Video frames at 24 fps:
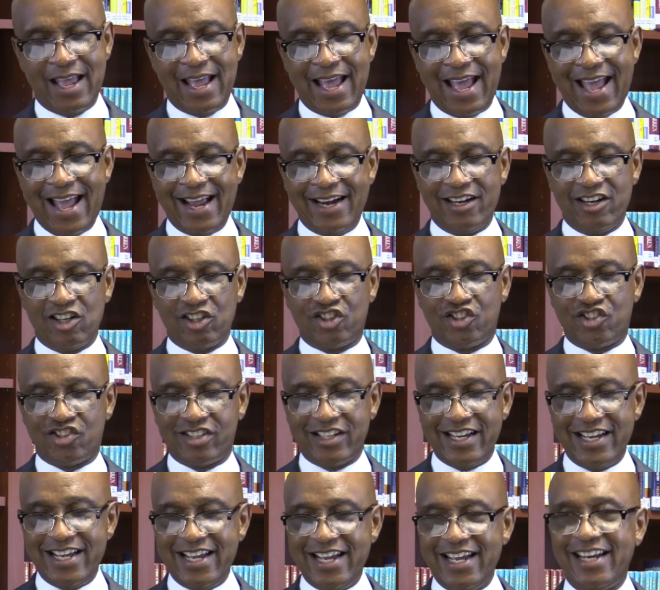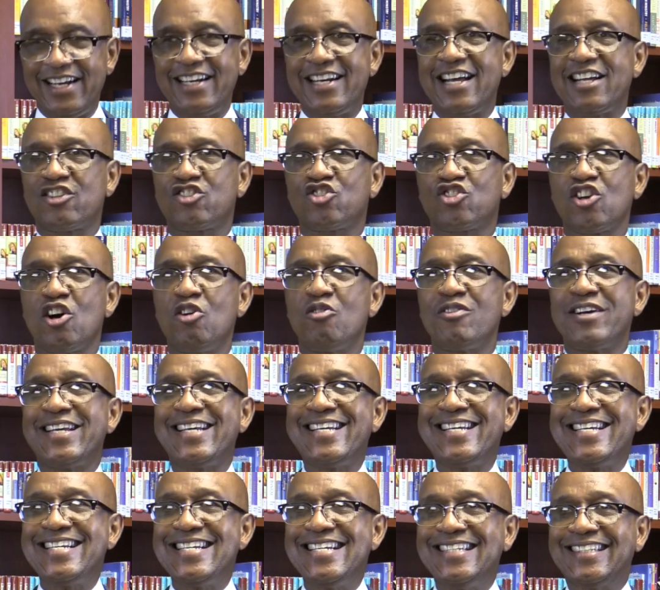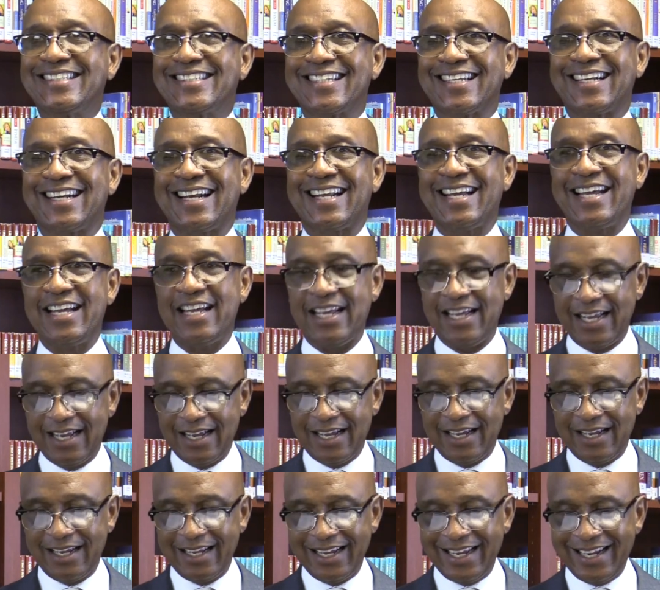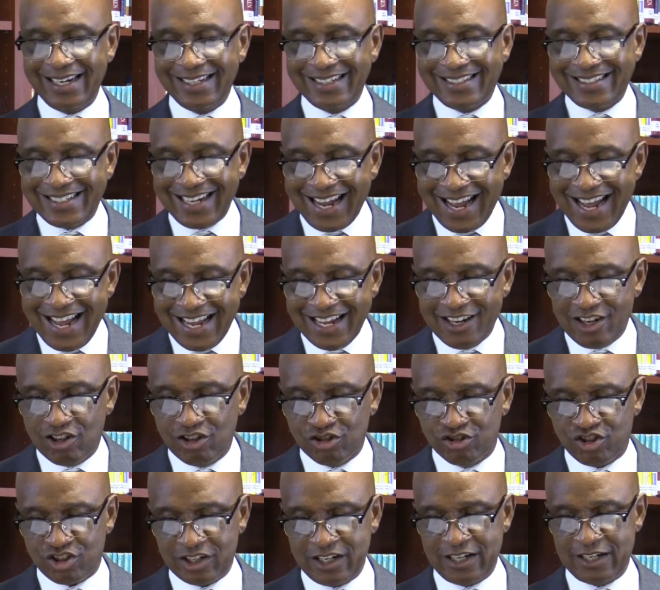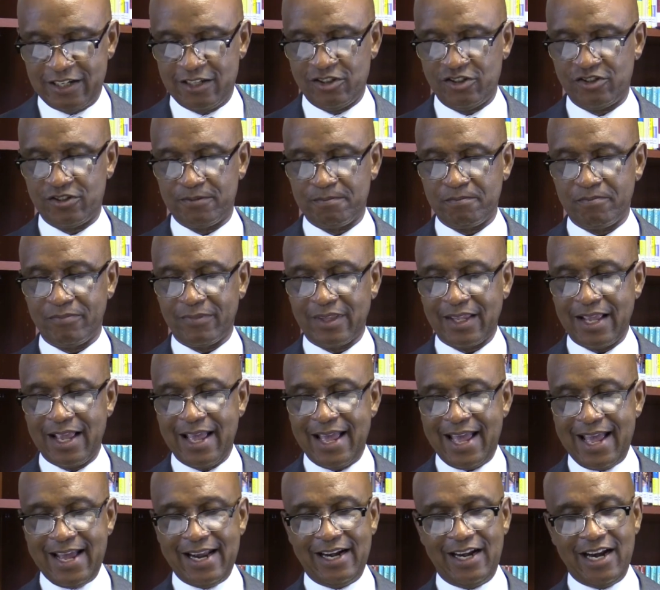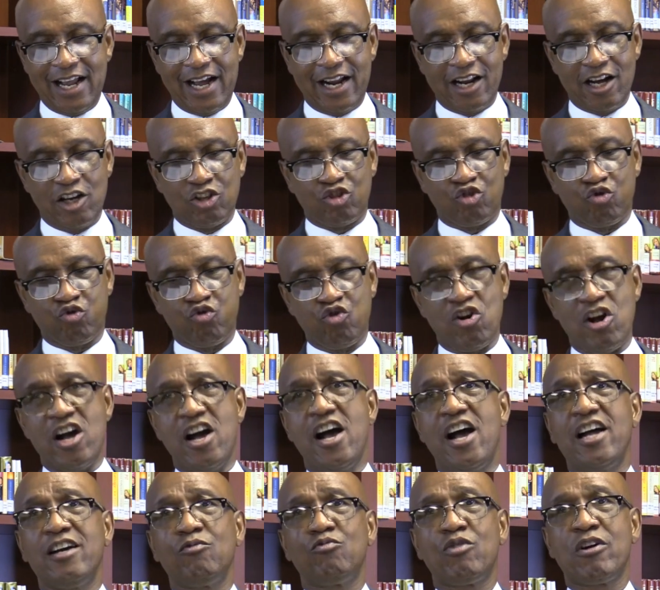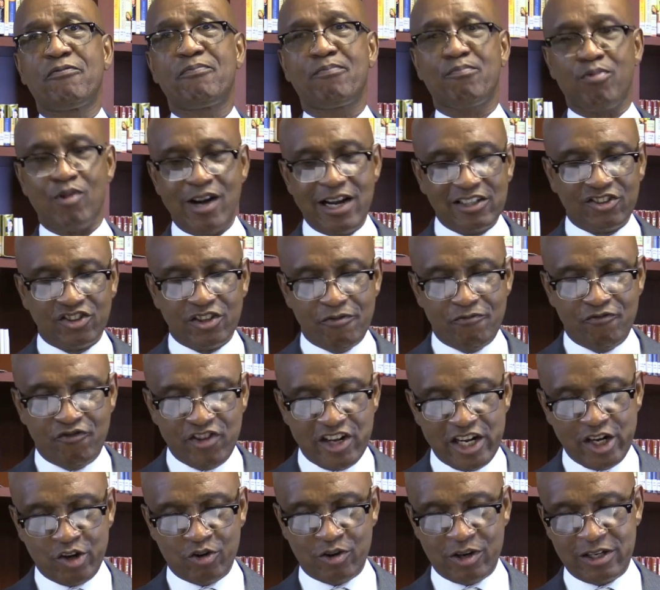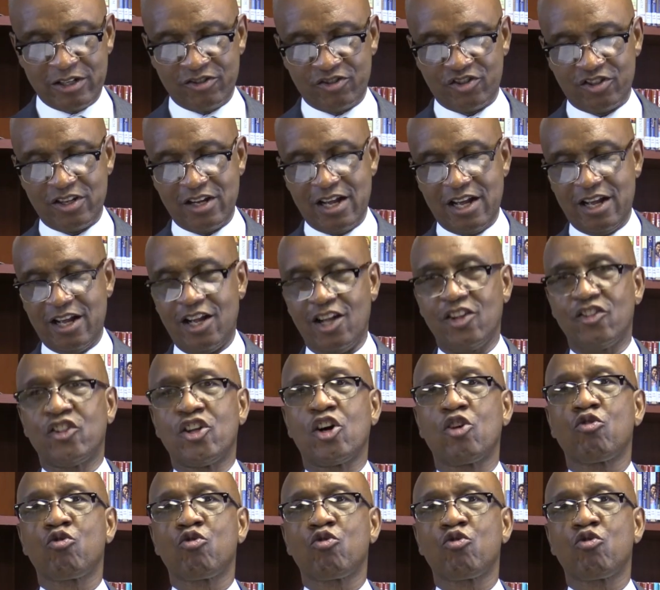and the sin that so easily entangles us, and let us run with perseverance the